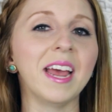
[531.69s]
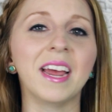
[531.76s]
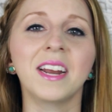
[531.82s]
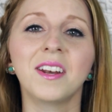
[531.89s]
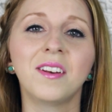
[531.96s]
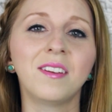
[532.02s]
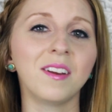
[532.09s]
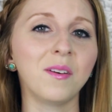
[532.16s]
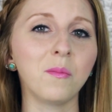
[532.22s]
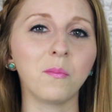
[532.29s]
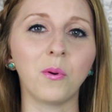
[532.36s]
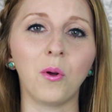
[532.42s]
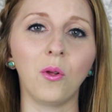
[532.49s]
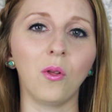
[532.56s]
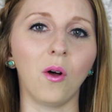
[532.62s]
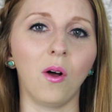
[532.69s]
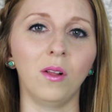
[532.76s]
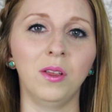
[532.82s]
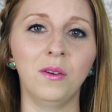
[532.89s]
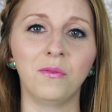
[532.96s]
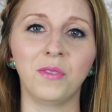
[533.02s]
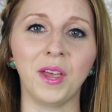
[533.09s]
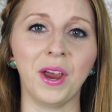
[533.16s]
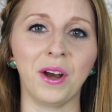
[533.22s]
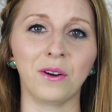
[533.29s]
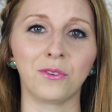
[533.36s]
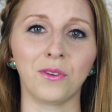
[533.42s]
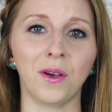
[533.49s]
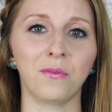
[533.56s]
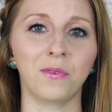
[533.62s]
it didn't pull all of the
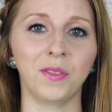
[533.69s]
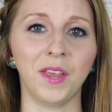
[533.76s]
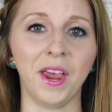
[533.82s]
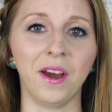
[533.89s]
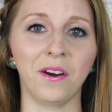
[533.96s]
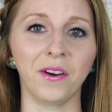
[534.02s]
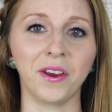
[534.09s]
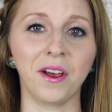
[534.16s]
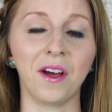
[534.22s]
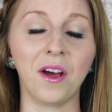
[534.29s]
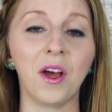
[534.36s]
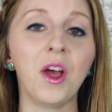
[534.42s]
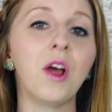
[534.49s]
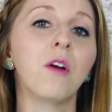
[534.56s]
hairs off in the area.